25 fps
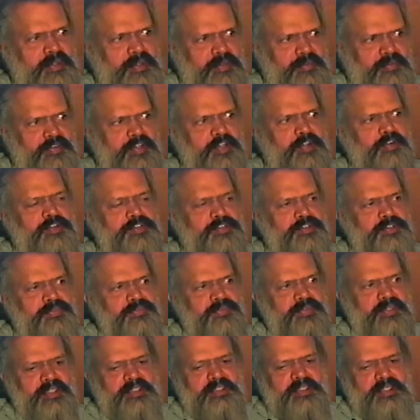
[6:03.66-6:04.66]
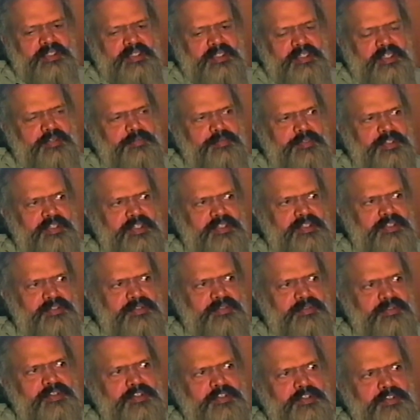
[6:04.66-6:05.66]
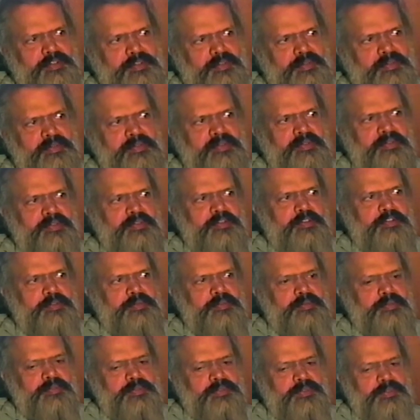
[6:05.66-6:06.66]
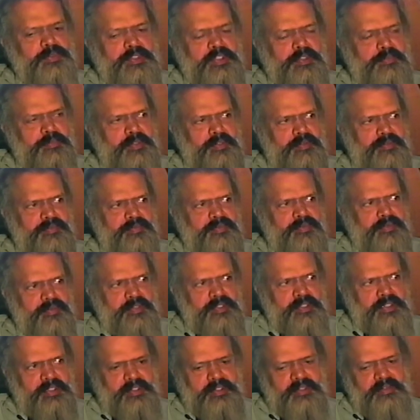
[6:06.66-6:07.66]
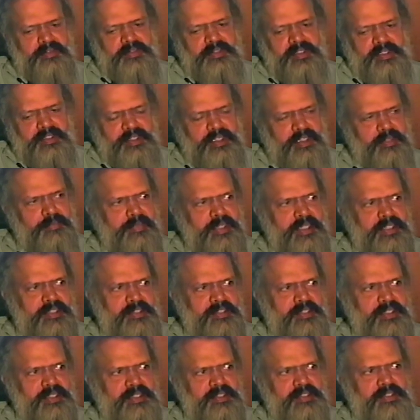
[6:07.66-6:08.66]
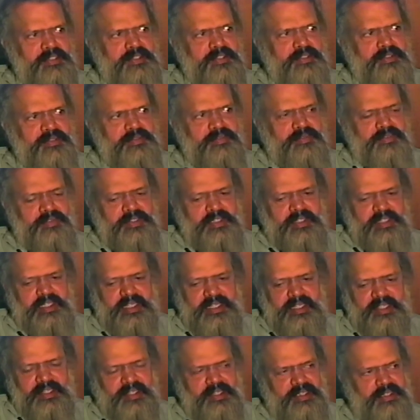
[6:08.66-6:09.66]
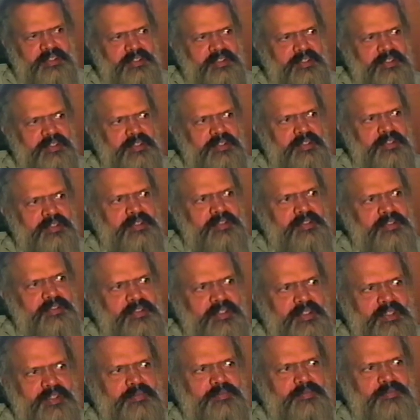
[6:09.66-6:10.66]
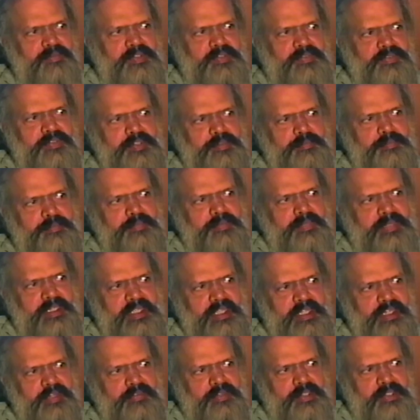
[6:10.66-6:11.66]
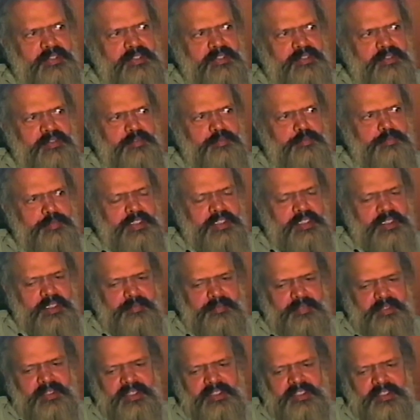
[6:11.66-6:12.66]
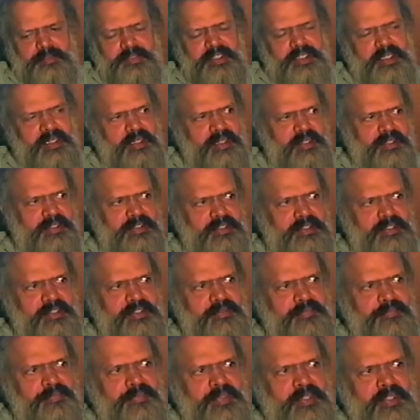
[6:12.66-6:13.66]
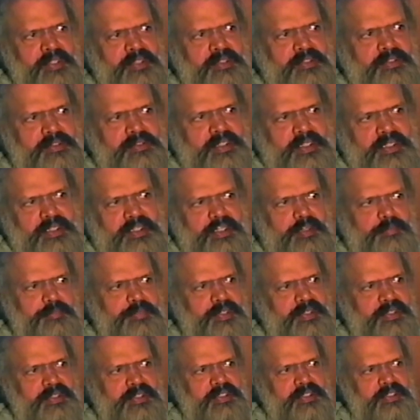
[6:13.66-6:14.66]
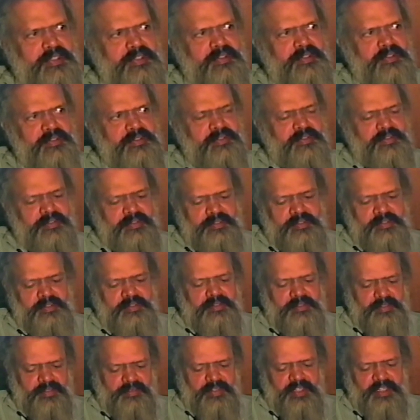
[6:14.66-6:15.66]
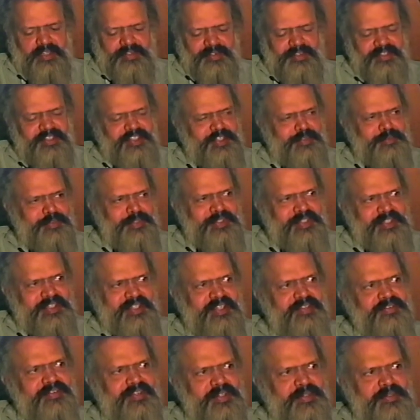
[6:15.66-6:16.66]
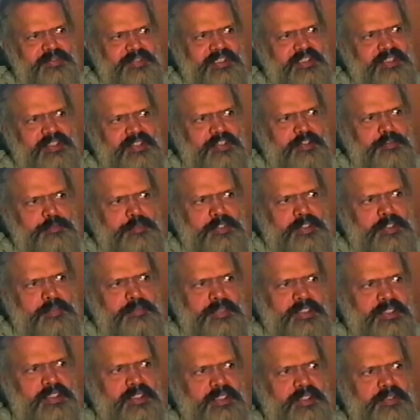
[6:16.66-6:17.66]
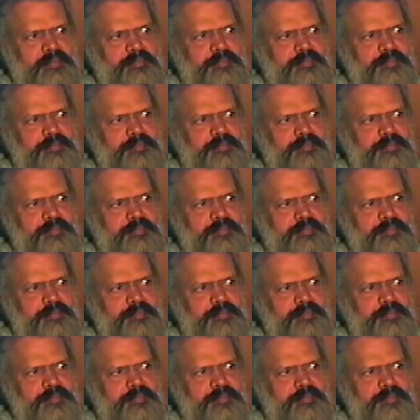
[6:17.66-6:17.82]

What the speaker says: We also felt that the commentary is not suitable for the theme as such, for the delicate theme which we deal with. The commentary is a bit harsh, standing apart. So we are conscious about that, what you said, the commentary.